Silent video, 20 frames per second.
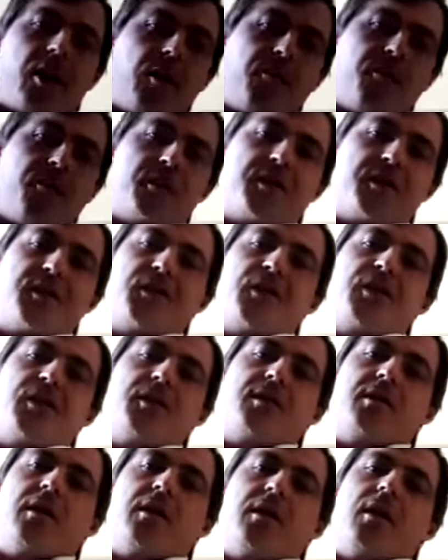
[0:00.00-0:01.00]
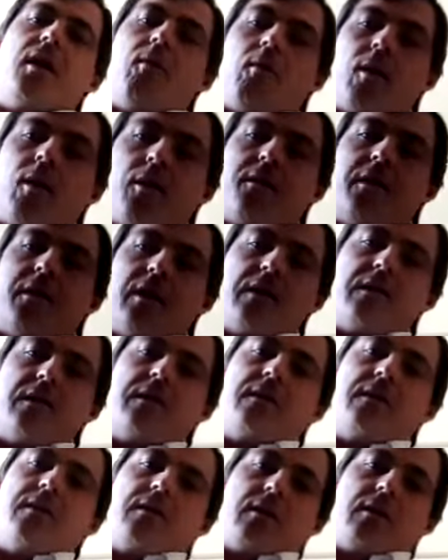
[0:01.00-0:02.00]
offices. Well,
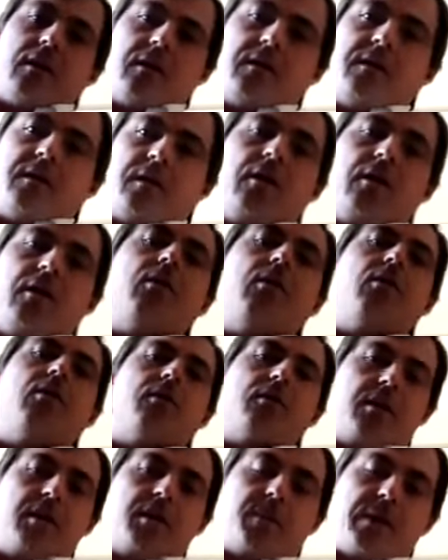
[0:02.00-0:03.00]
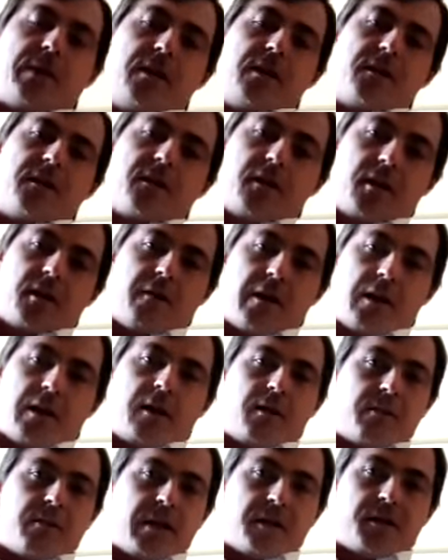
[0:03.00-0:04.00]
this is still the Spalletti Trivelli
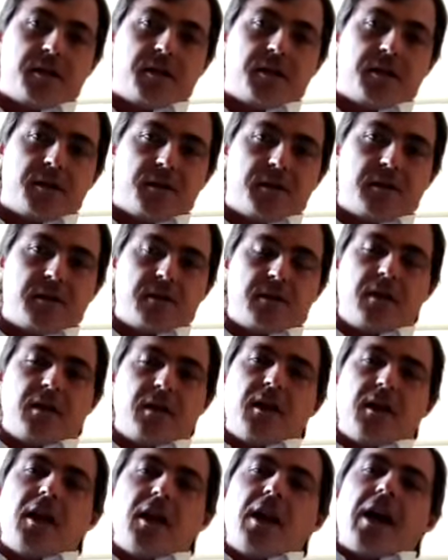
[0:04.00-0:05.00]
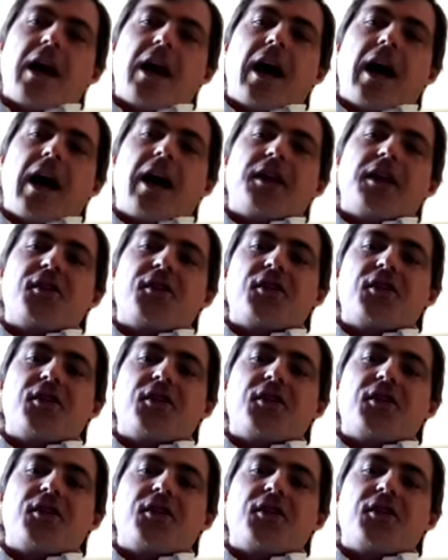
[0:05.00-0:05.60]
residence. And